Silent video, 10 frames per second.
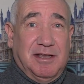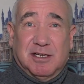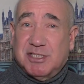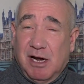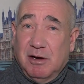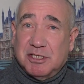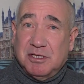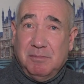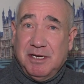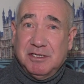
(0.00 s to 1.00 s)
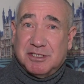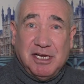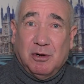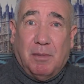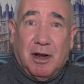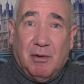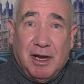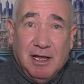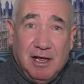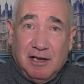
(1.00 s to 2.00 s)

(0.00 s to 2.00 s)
Now, solo doesn't mean single, by the way.